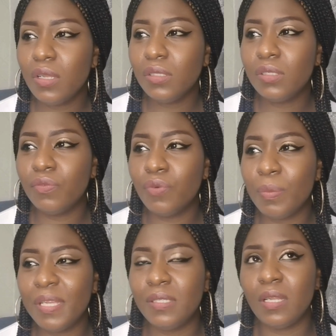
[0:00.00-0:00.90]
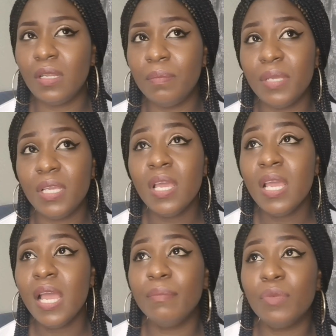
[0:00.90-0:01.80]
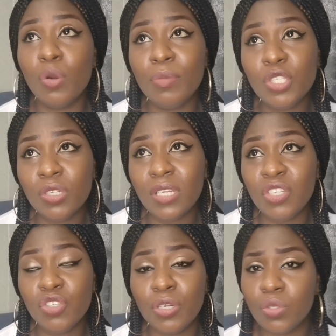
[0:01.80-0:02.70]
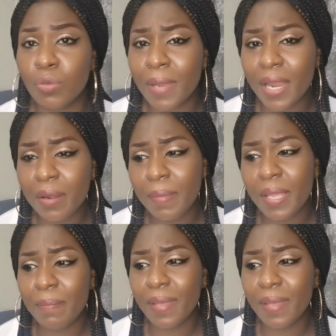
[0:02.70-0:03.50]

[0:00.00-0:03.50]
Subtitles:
Lots of women telling me, I'm coming to Nigeria to marry my